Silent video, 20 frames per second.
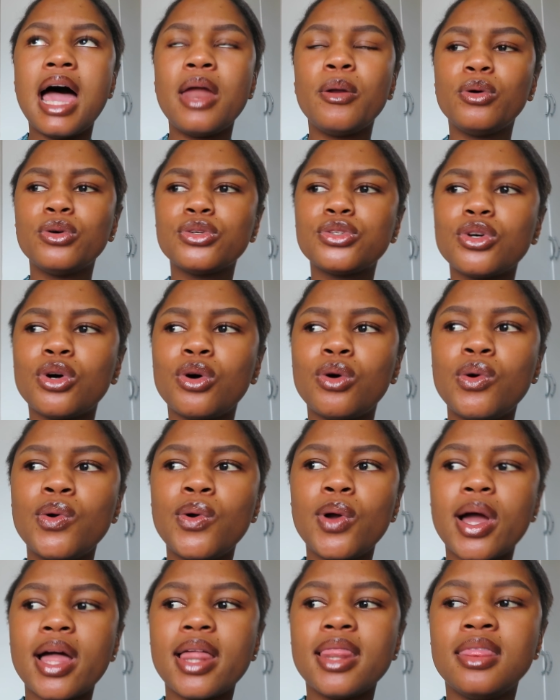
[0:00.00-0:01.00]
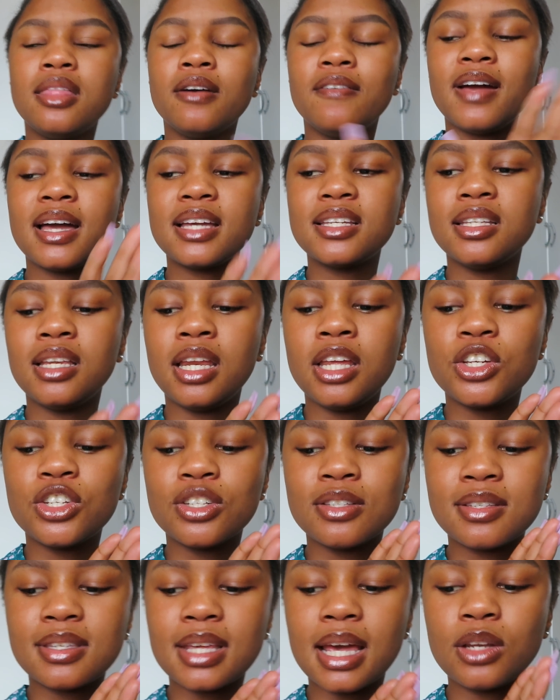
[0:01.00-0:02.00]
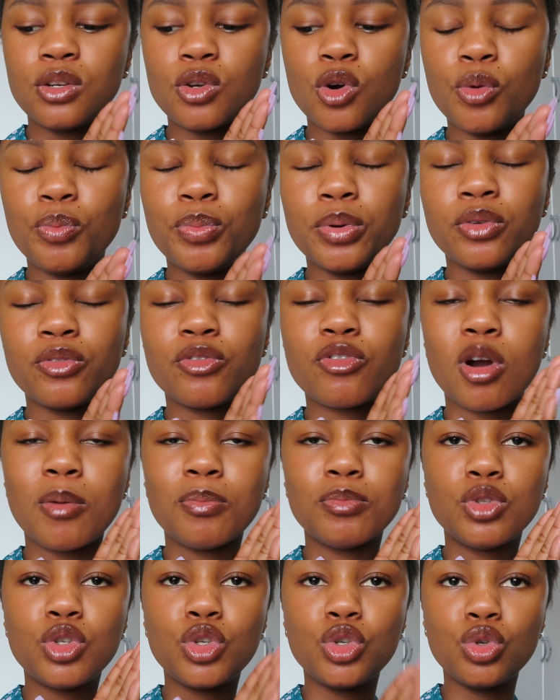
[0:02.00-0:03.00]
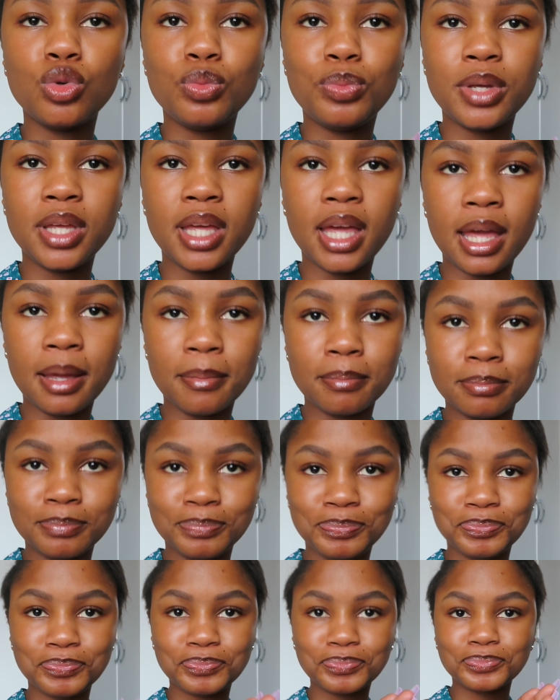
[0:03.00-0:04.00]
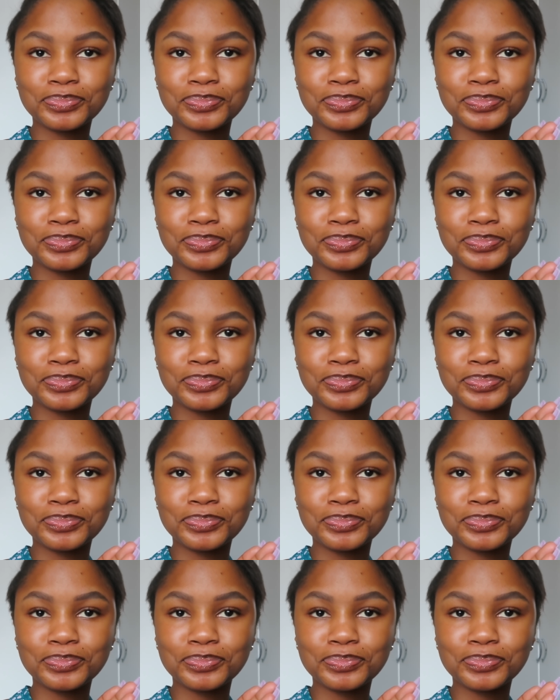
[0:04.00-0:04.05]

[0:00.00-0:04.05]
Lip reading: And also the vaccination site opened from 2 p.m.